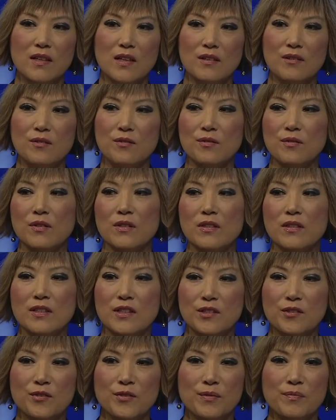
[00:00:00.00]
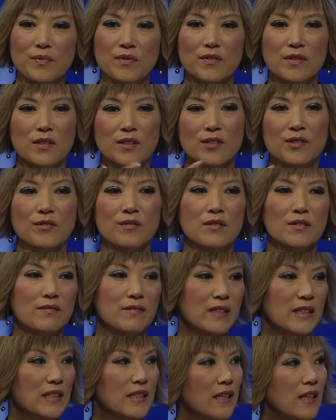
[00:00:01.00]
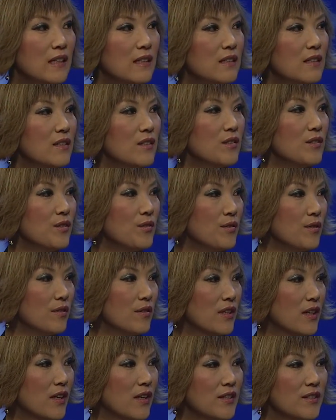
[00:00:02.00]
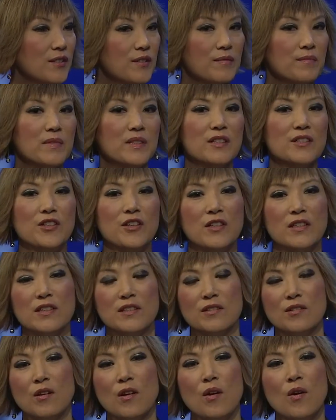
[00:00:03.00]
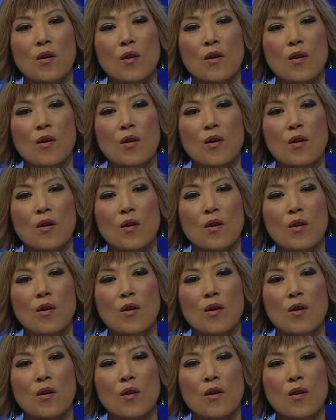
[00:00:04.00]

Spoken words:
you are distributing to the retailers, to your customer chains,